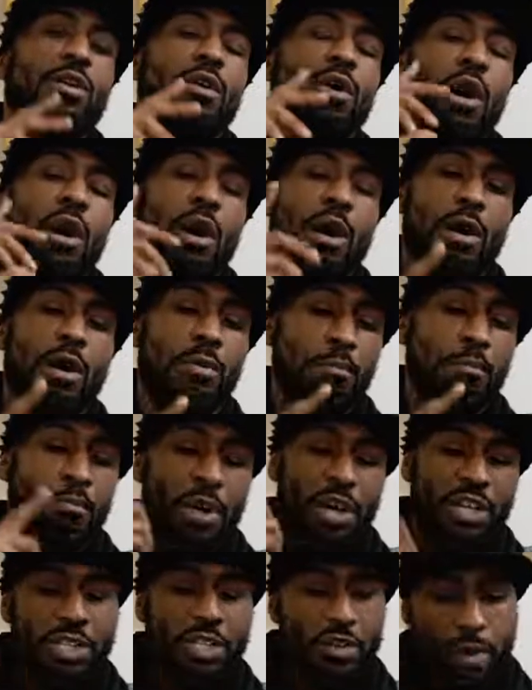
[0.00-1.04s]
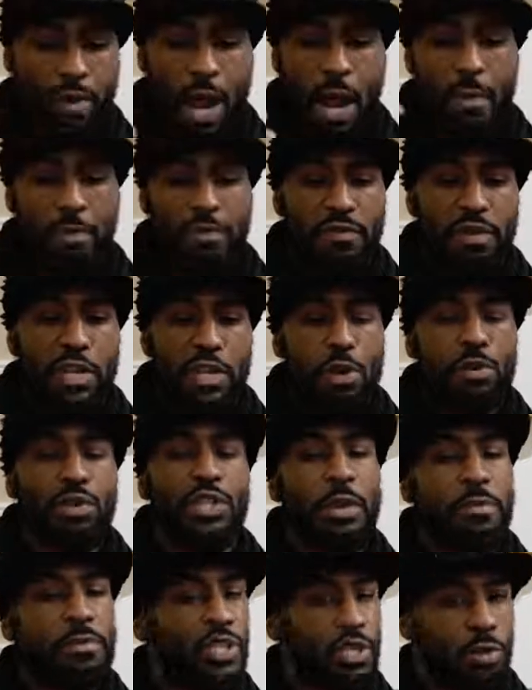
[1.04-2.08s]
Busta Rhymes video, Give Me
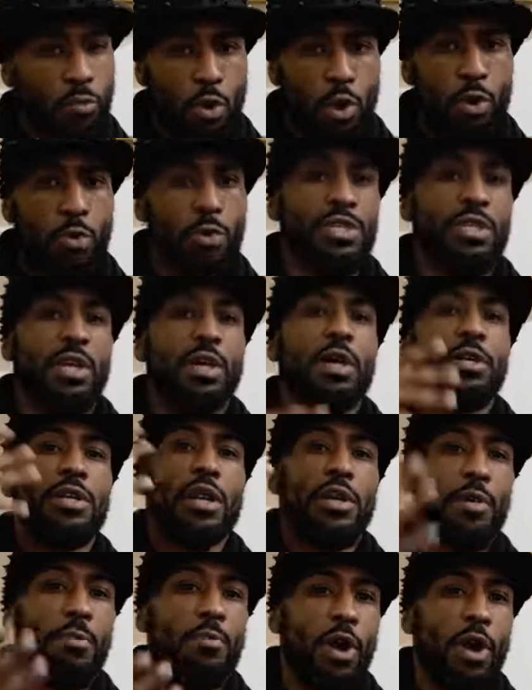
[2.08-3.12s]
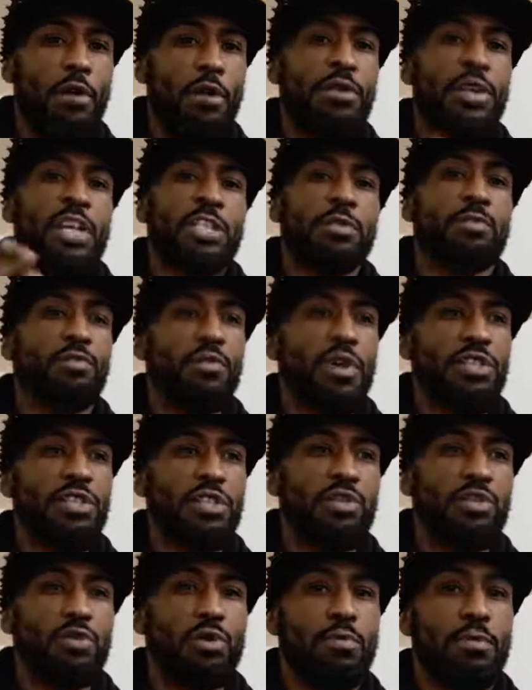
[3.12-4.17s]
Some More, was another part of the inspiration
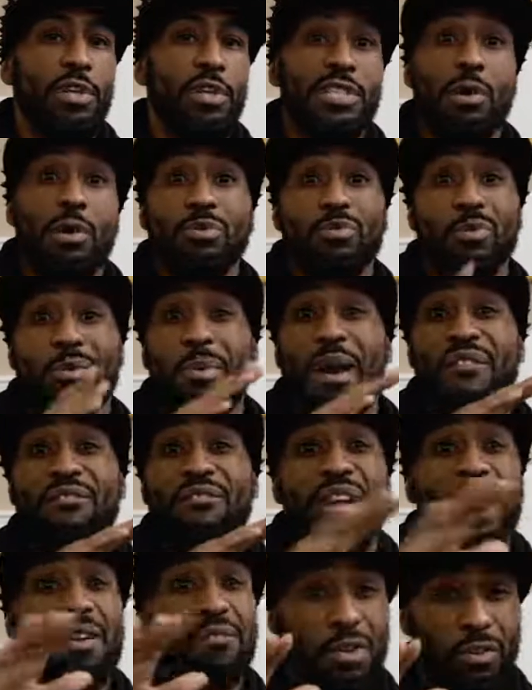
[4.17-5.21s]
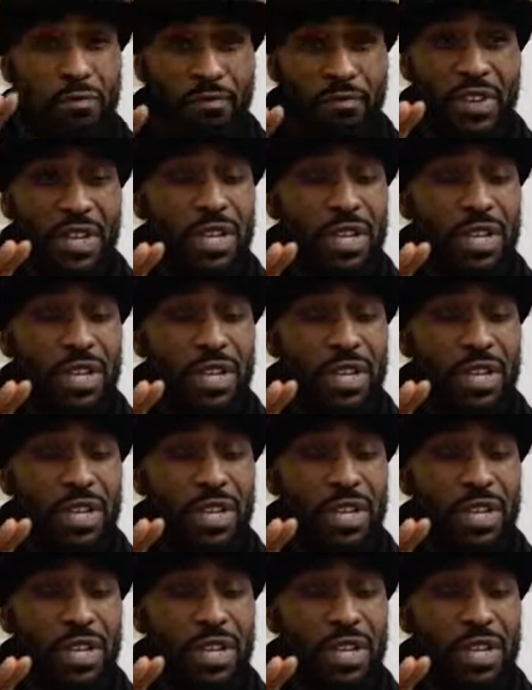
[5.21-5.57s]
to it because that was one of my favorite videos